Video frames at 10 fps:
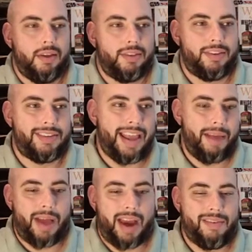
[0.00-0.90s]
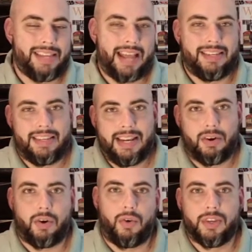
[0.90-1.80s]
the same kind of intensity
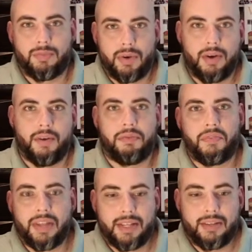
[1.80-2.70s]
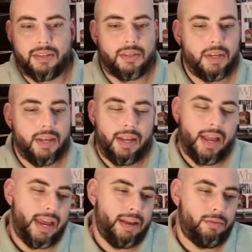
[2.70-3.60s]
or charisma of the villains,
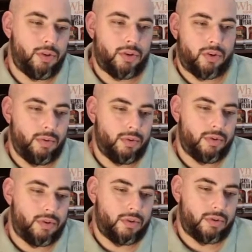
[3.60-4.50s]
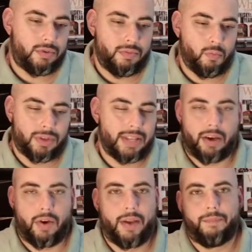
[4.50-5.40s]
and it was just it was just wasn't
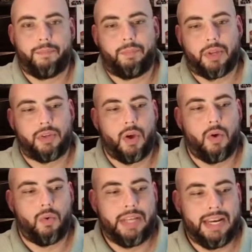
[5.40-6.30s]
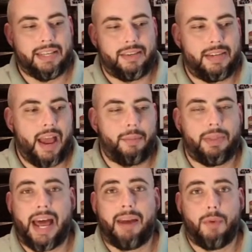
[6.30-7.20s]
that great. So needless to say, I'm
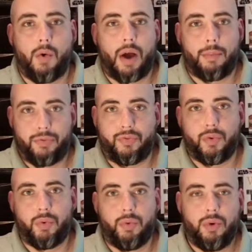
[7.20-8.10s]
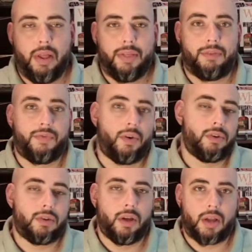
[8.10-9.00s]
glad I'm over, I'm through the
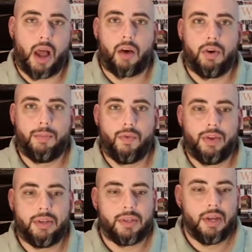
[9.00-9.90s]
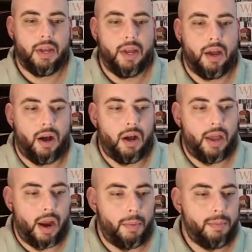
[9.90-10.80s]
first uh, Connery movies, uh,
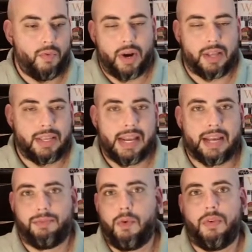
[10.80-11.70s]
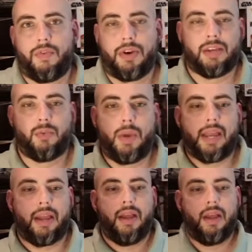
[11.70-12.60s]
and I'll be moving on to the next movie for next
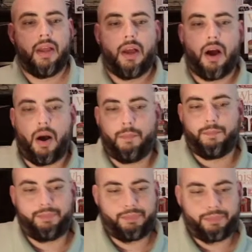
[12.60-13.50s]
week. Um,